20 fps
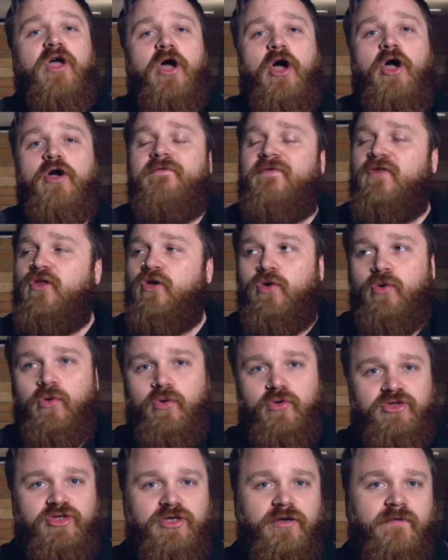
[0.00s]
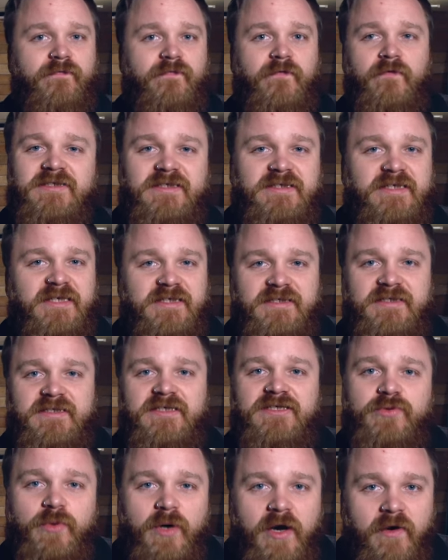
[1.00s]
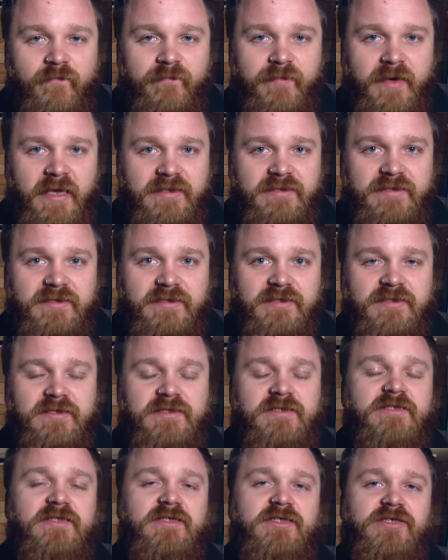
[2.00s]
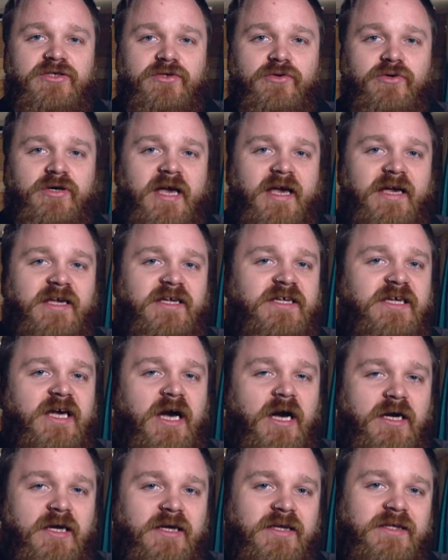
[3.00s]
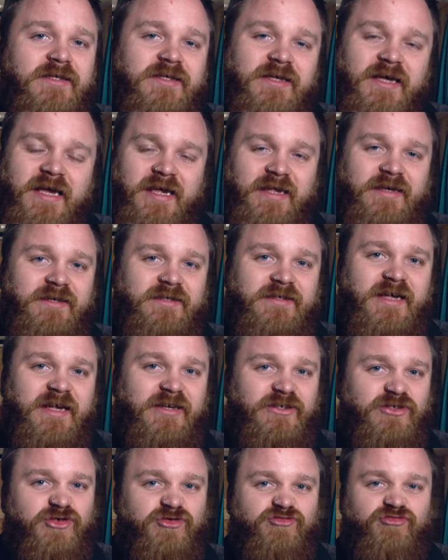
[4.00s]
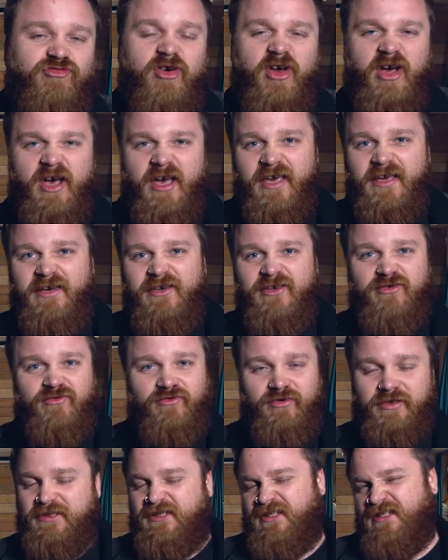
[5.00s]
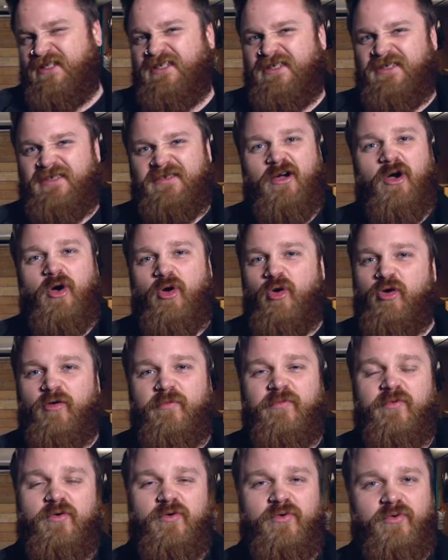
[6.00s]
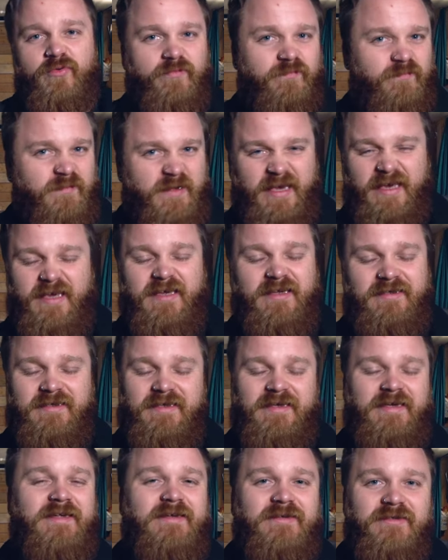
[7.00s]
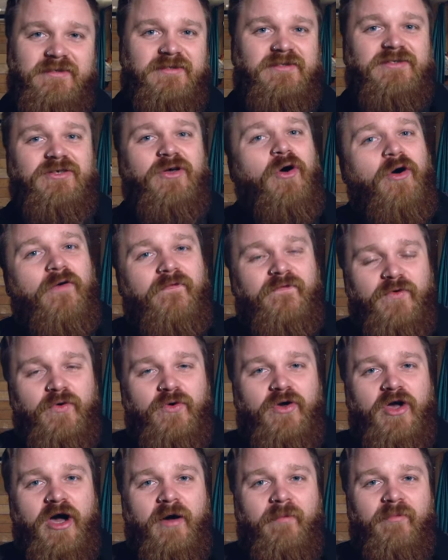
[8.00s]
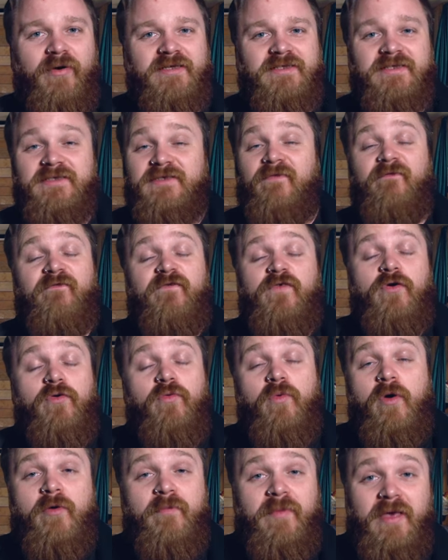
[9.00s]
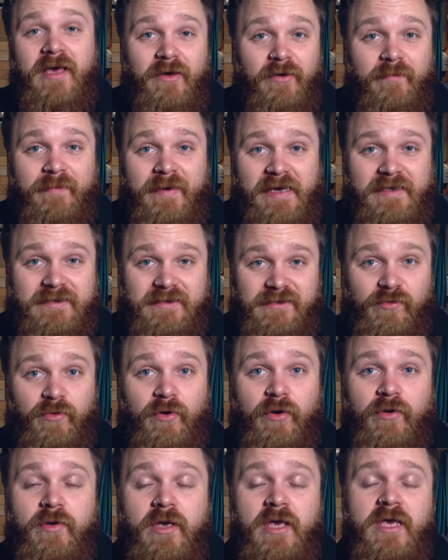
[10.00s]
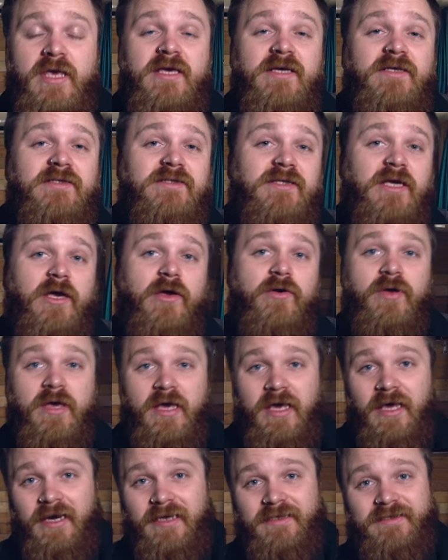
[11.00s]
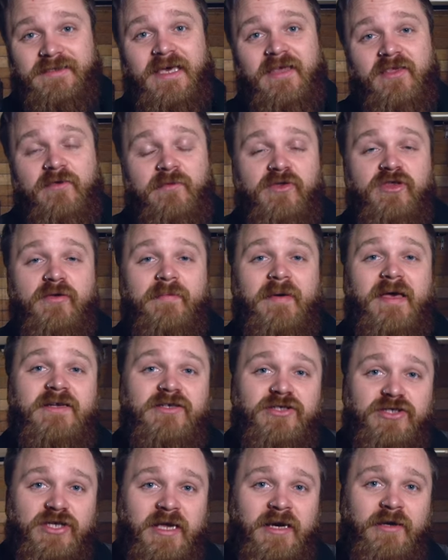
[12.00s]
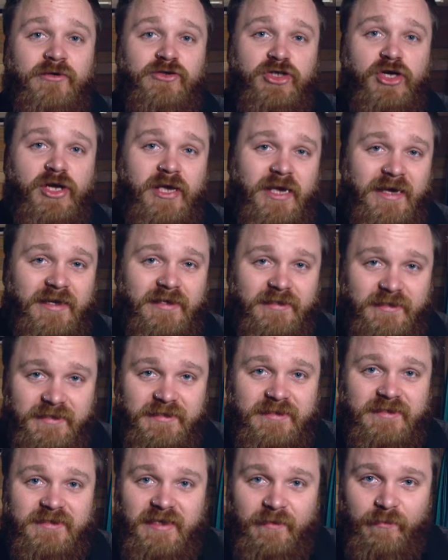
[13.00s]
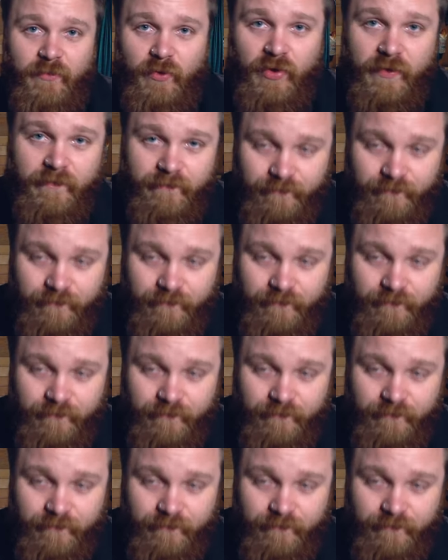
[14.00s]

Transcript: over the course of 6 to 12 months, you'll get gunk and dried, crusted, horrible inners of your carburettors, and fuel won't be able to pass through. So let's get them on the bench and I'll show you how to disassemble